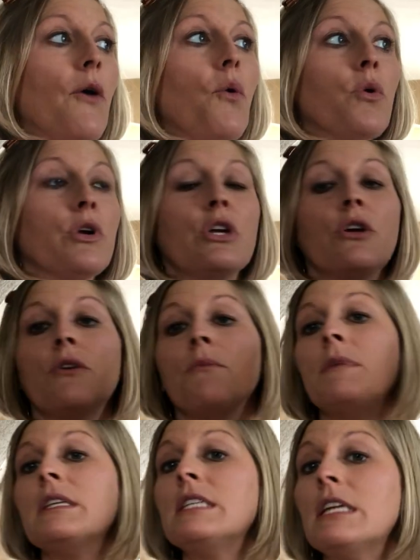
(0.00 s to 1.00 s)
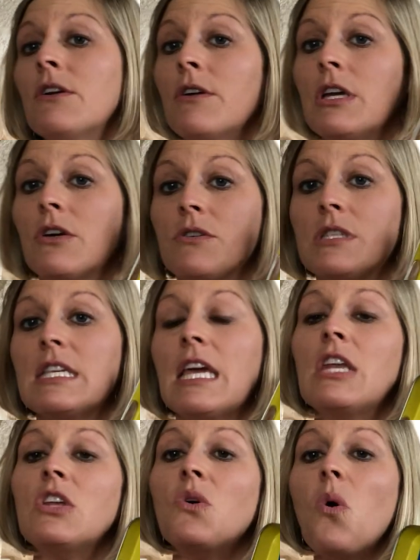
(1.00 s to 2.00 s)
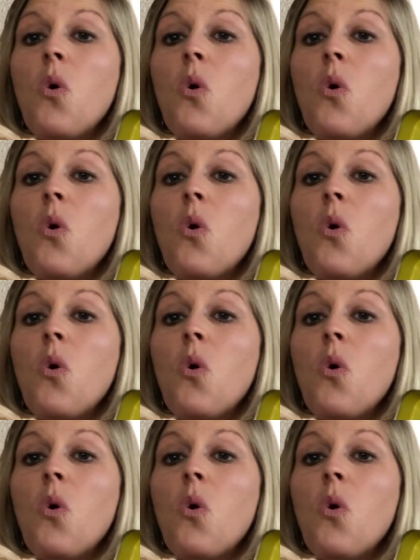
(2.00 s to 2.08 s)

or your materials in an